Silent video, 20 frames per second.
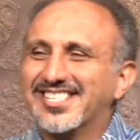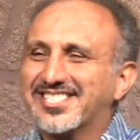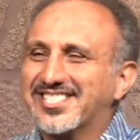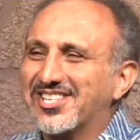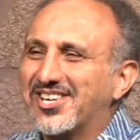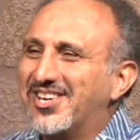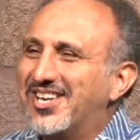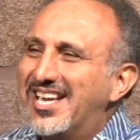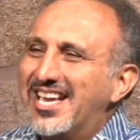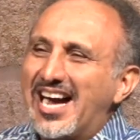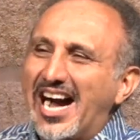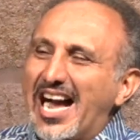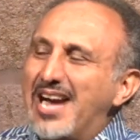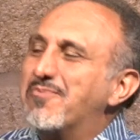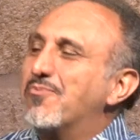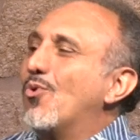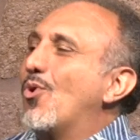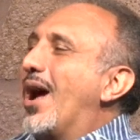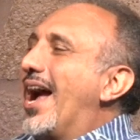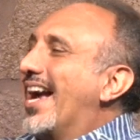so
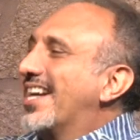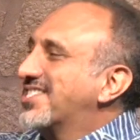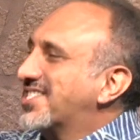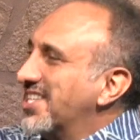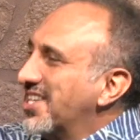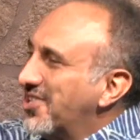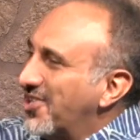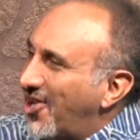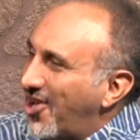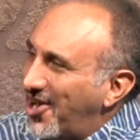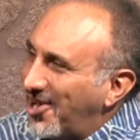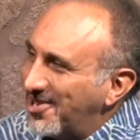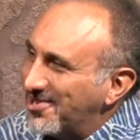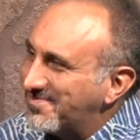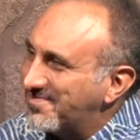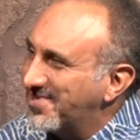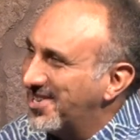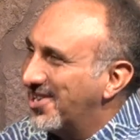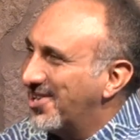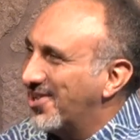I'm waxing
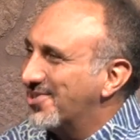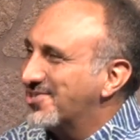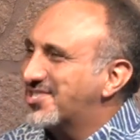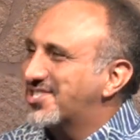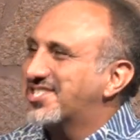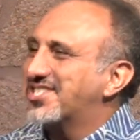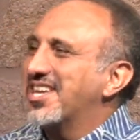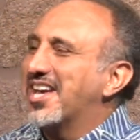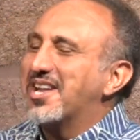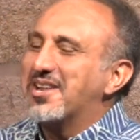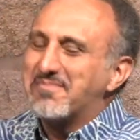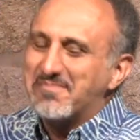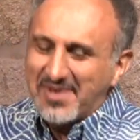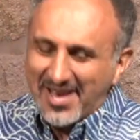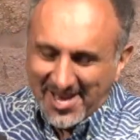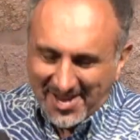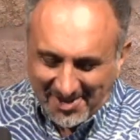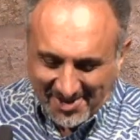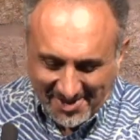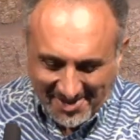all, you know,
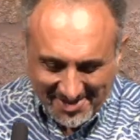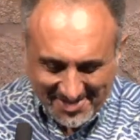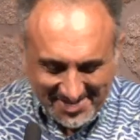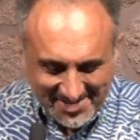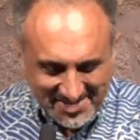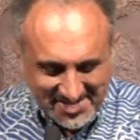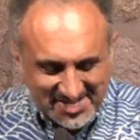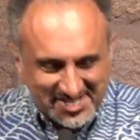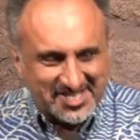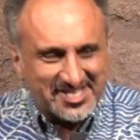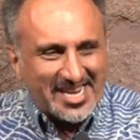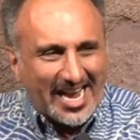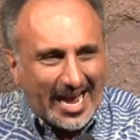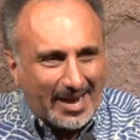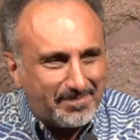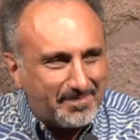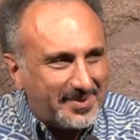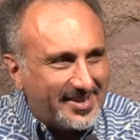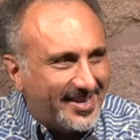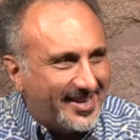sentimental and
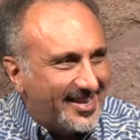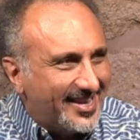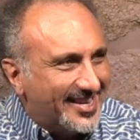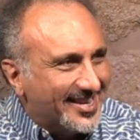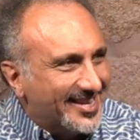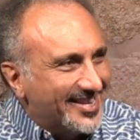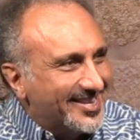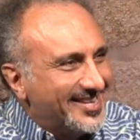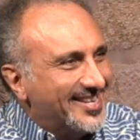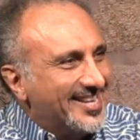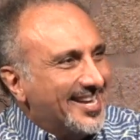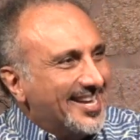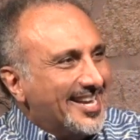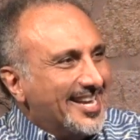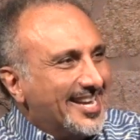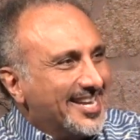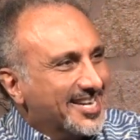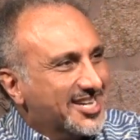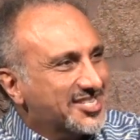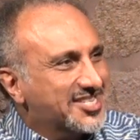sappy, and
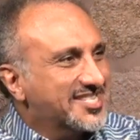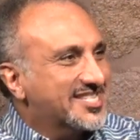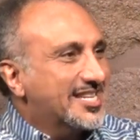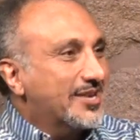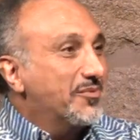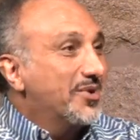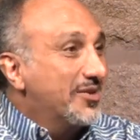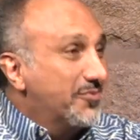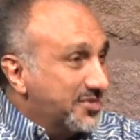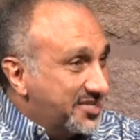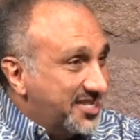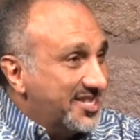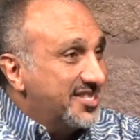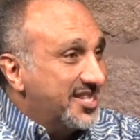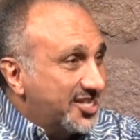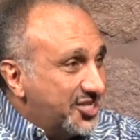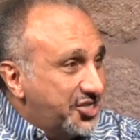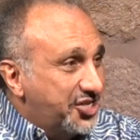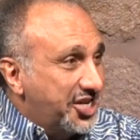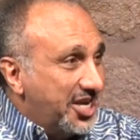because it was in
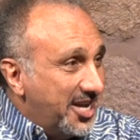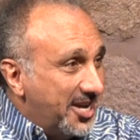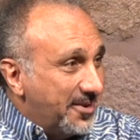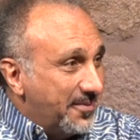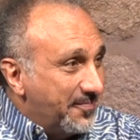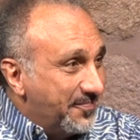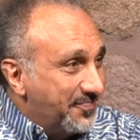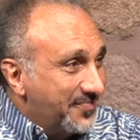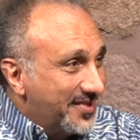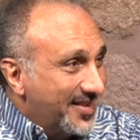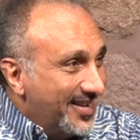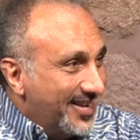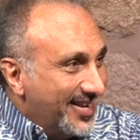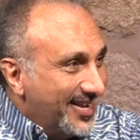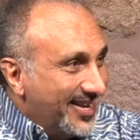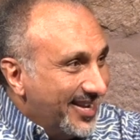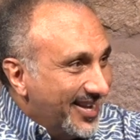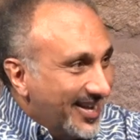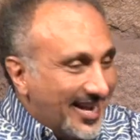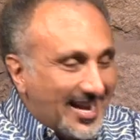the gym.
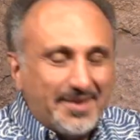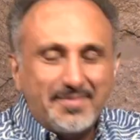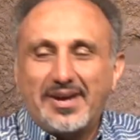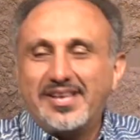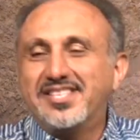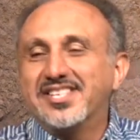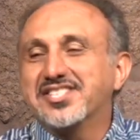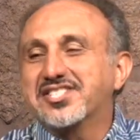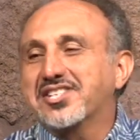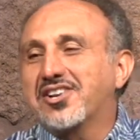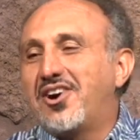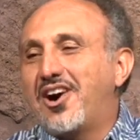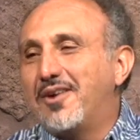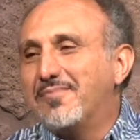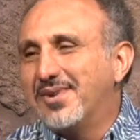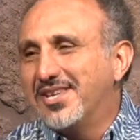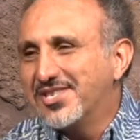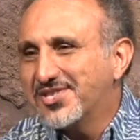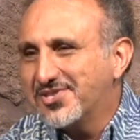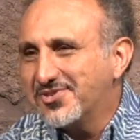And I made this
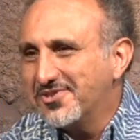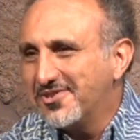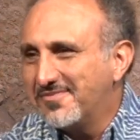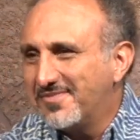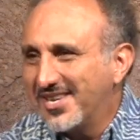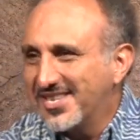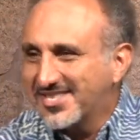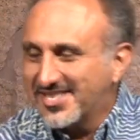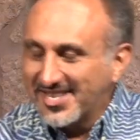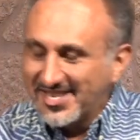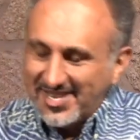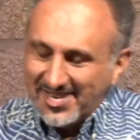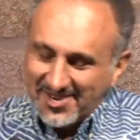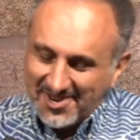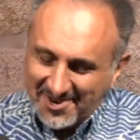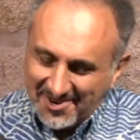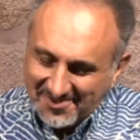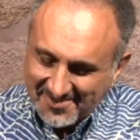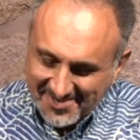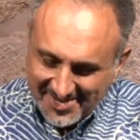comment to him. I said, You
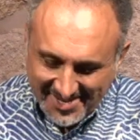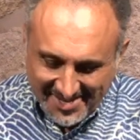know,